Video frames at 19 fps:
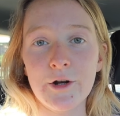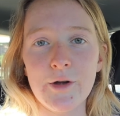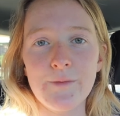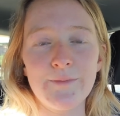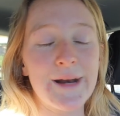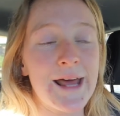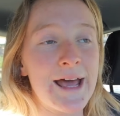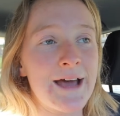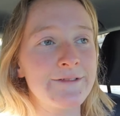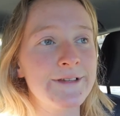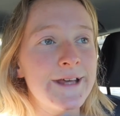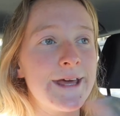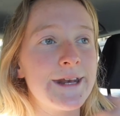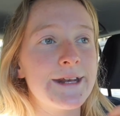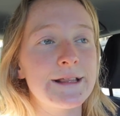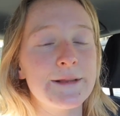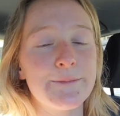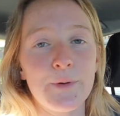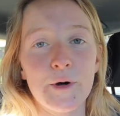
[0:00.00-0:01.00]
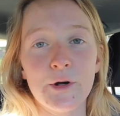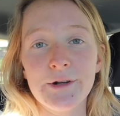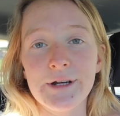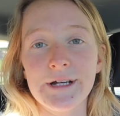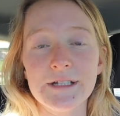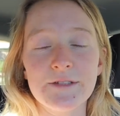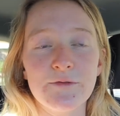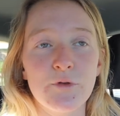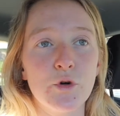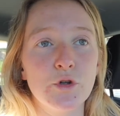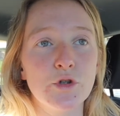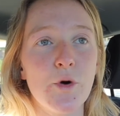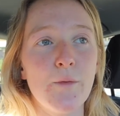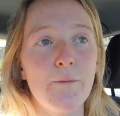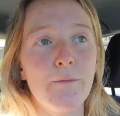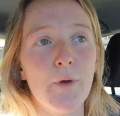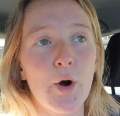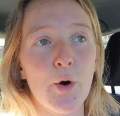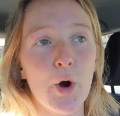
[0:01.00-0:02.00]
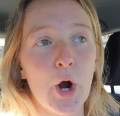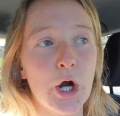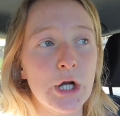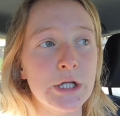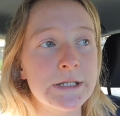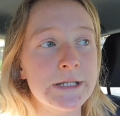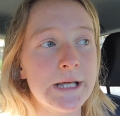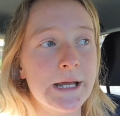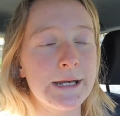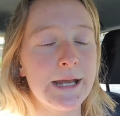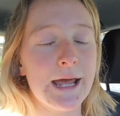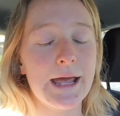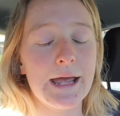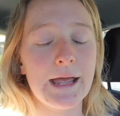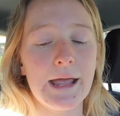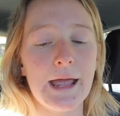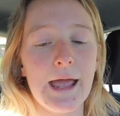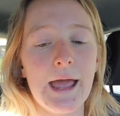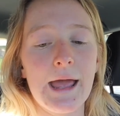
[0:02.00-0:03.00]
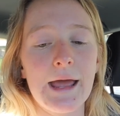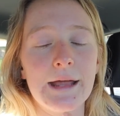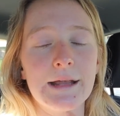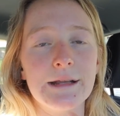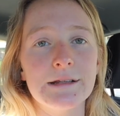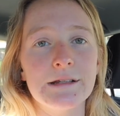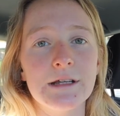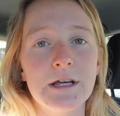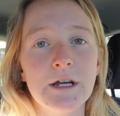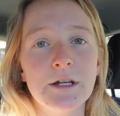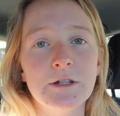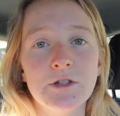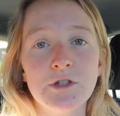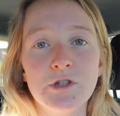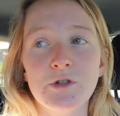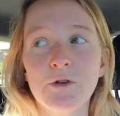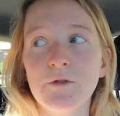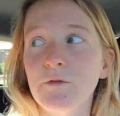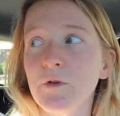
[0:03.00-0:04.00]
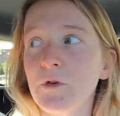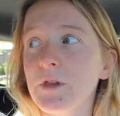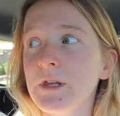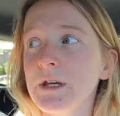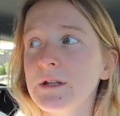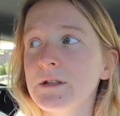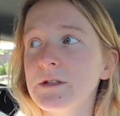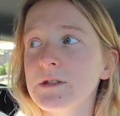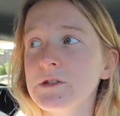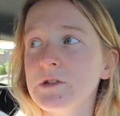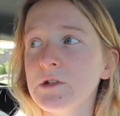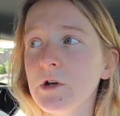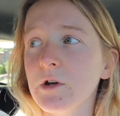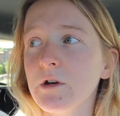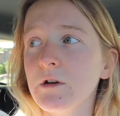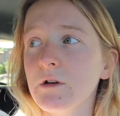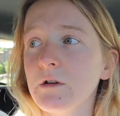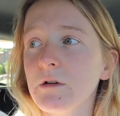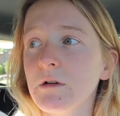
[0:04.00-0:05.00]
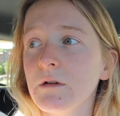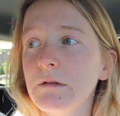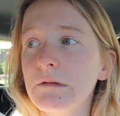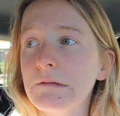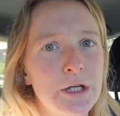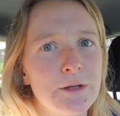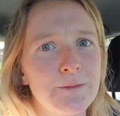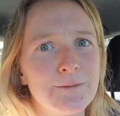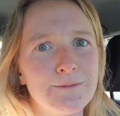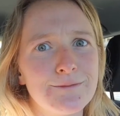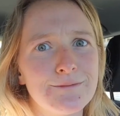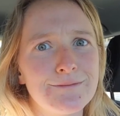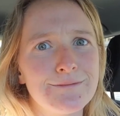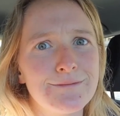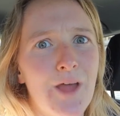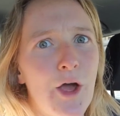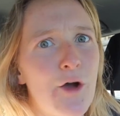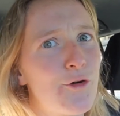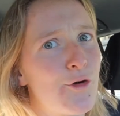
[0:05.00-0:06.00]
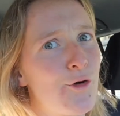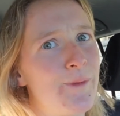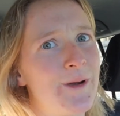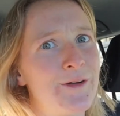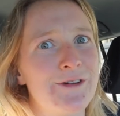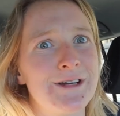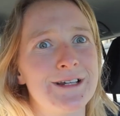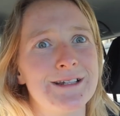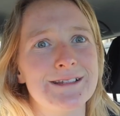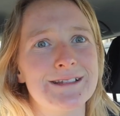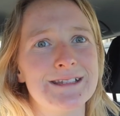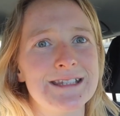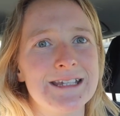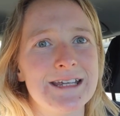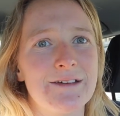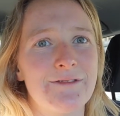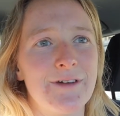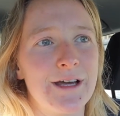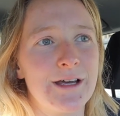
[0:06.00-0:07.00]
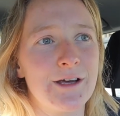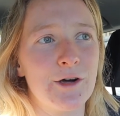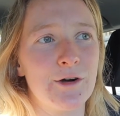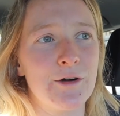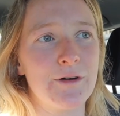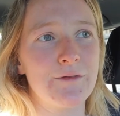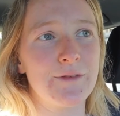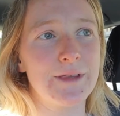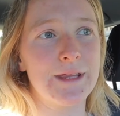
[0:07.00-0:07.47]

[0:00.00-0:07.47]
know, but I have to edit the podcast for tomorrow, Sunday, and just do a few things. So anyway, I'll call my friend and see if I can go over